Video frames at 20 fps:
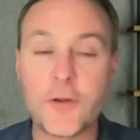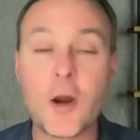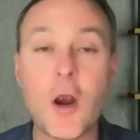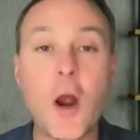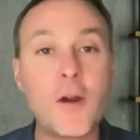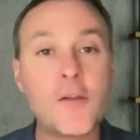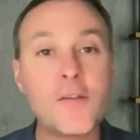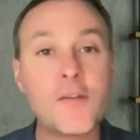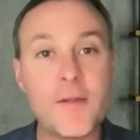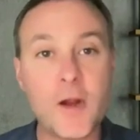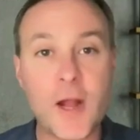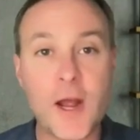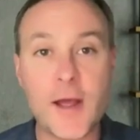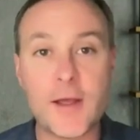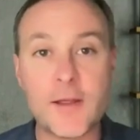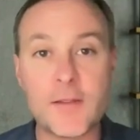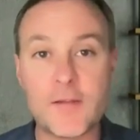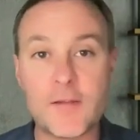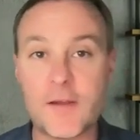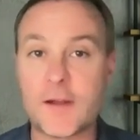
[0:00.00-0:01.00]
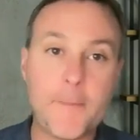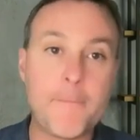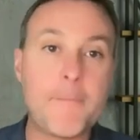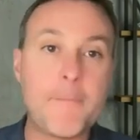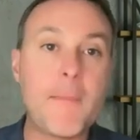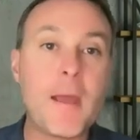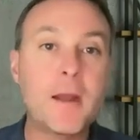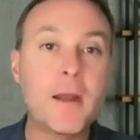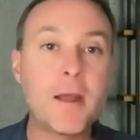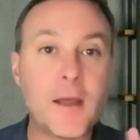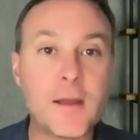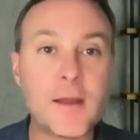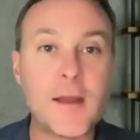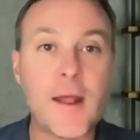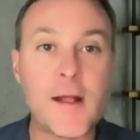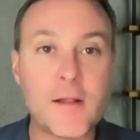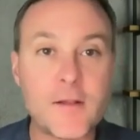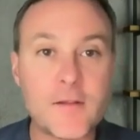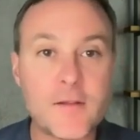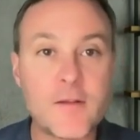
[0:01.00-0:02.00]
There are other kinds, like a
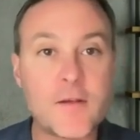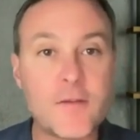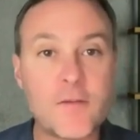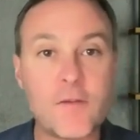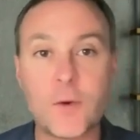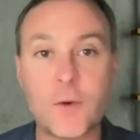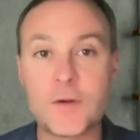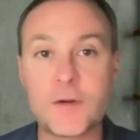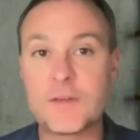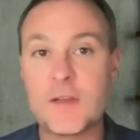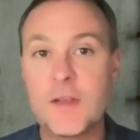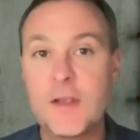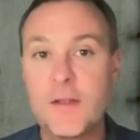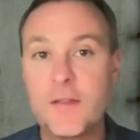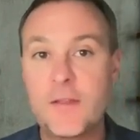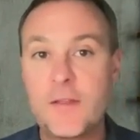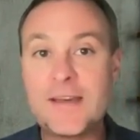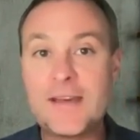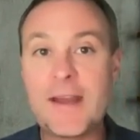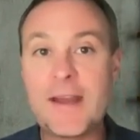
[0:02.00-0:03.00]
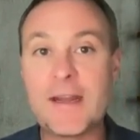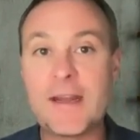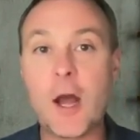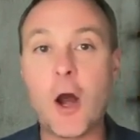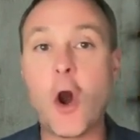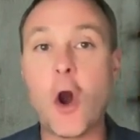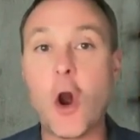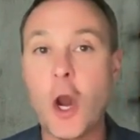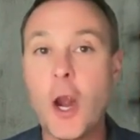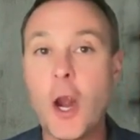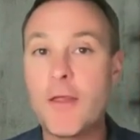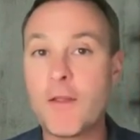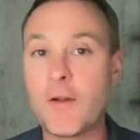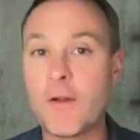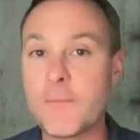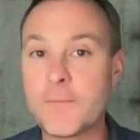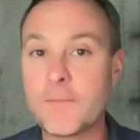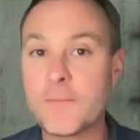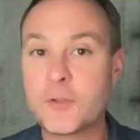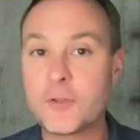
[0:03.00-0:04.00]
meta-analysis, where it's the data are
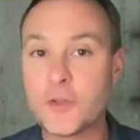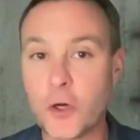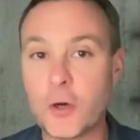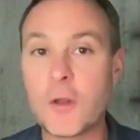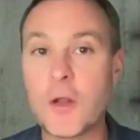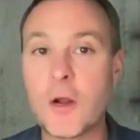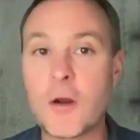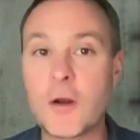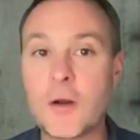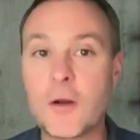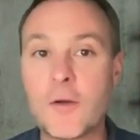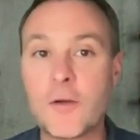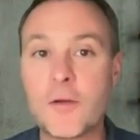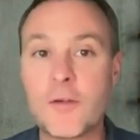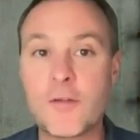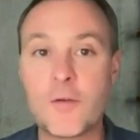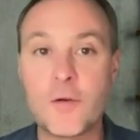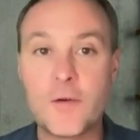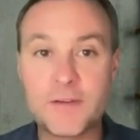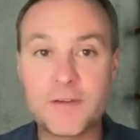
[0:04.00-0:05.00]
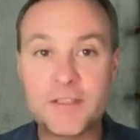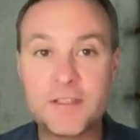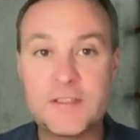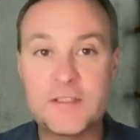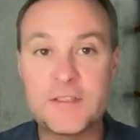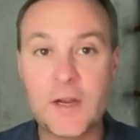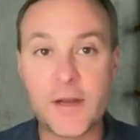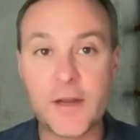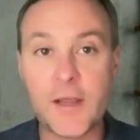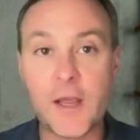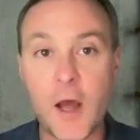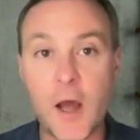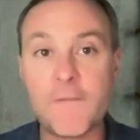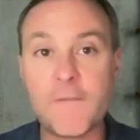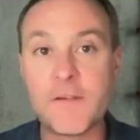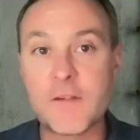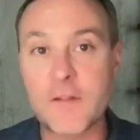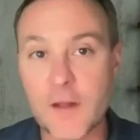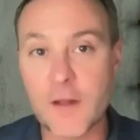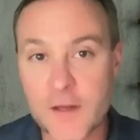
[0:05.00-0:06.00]
other journal articles, sort of a study
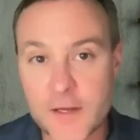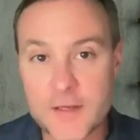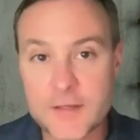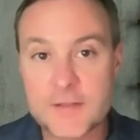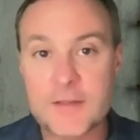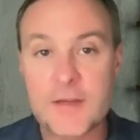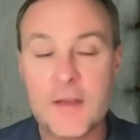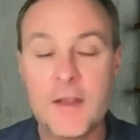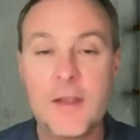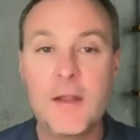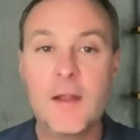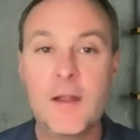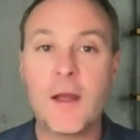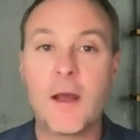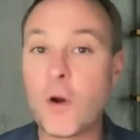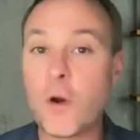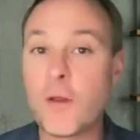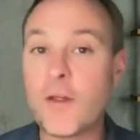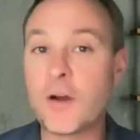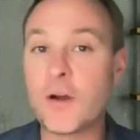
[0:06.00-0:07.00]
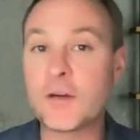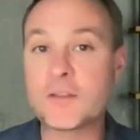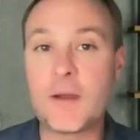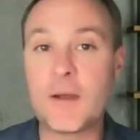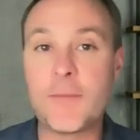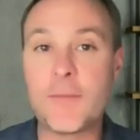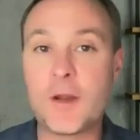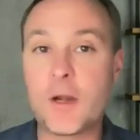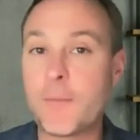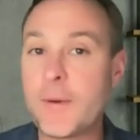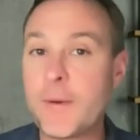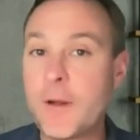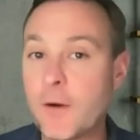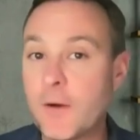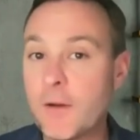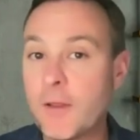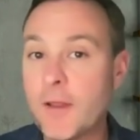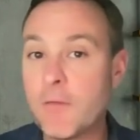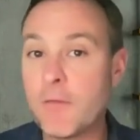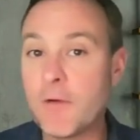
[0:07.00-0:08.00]
of studies. Or there are some that are
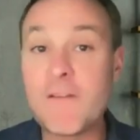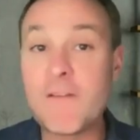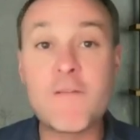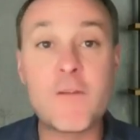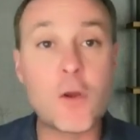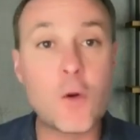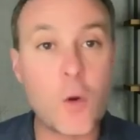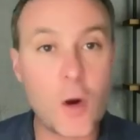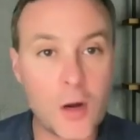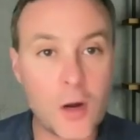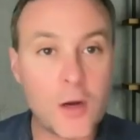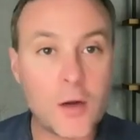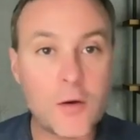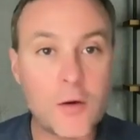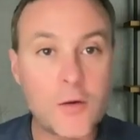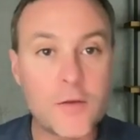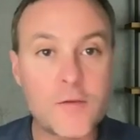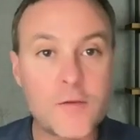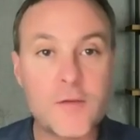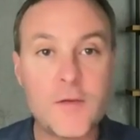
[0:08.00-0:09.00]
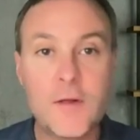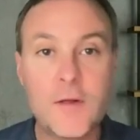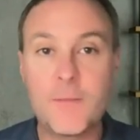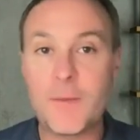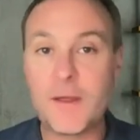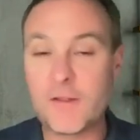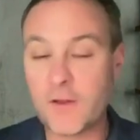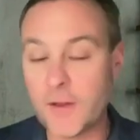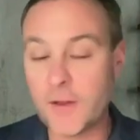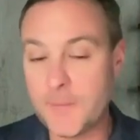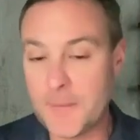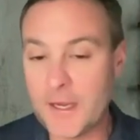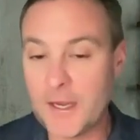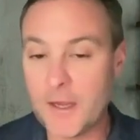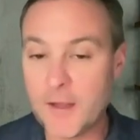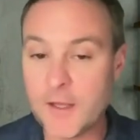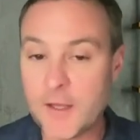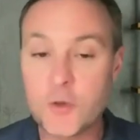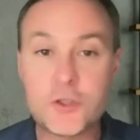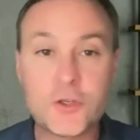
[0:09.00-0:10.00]
purely review articles, basically
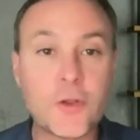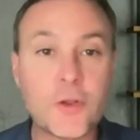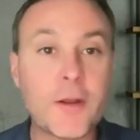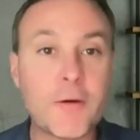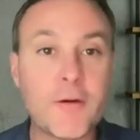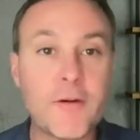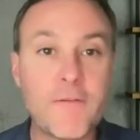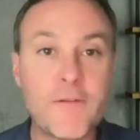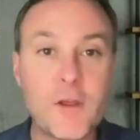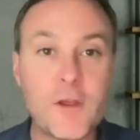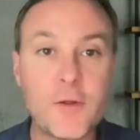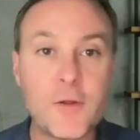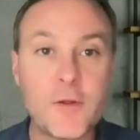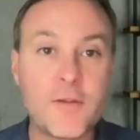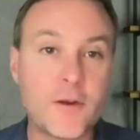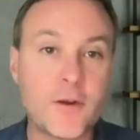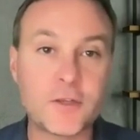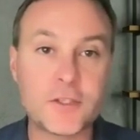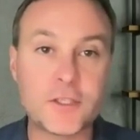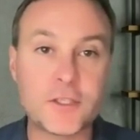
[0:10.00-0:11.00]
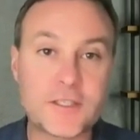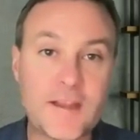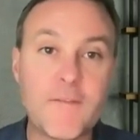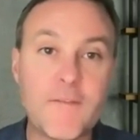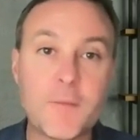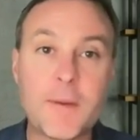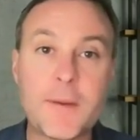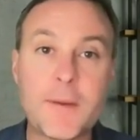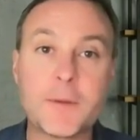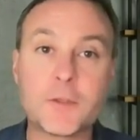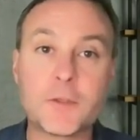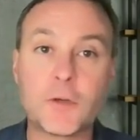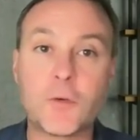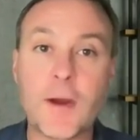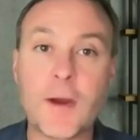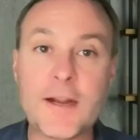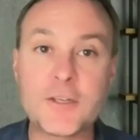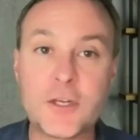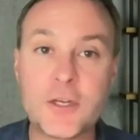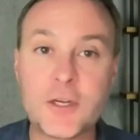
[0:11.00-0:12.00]
make huge lit reviews that are just giving people
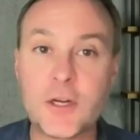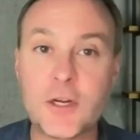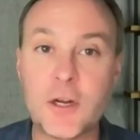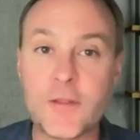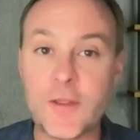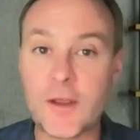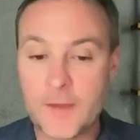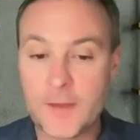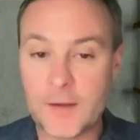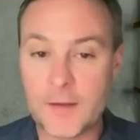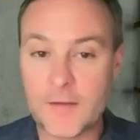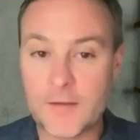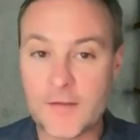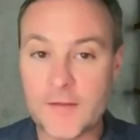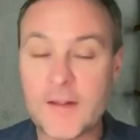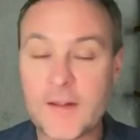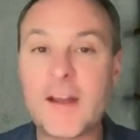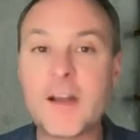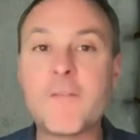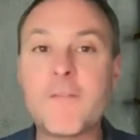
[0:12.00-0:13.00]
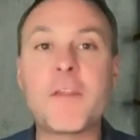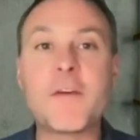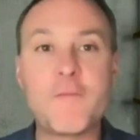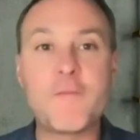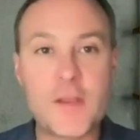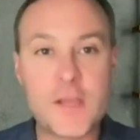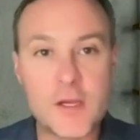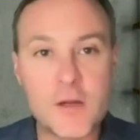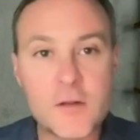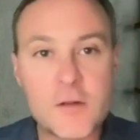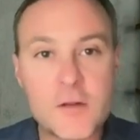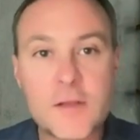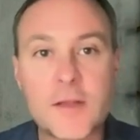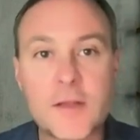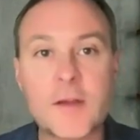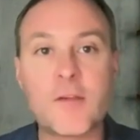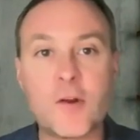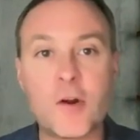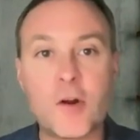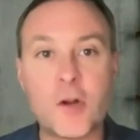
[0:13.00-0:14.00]
direction on the state of the field
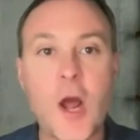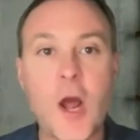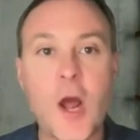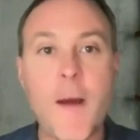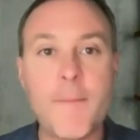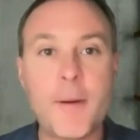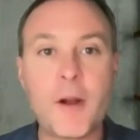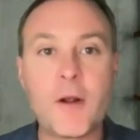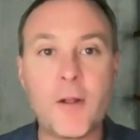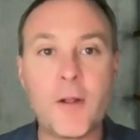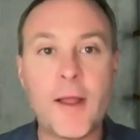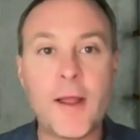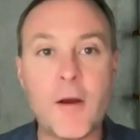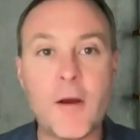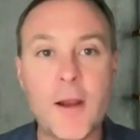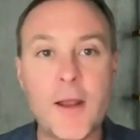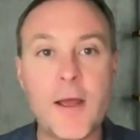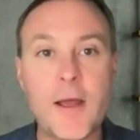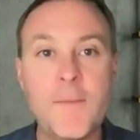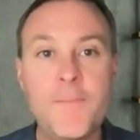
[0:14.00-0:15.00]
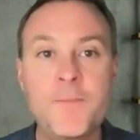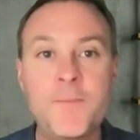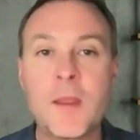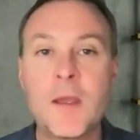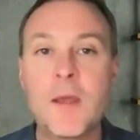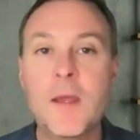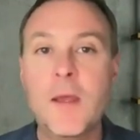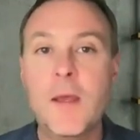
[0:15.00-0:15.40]
in a certain topical area.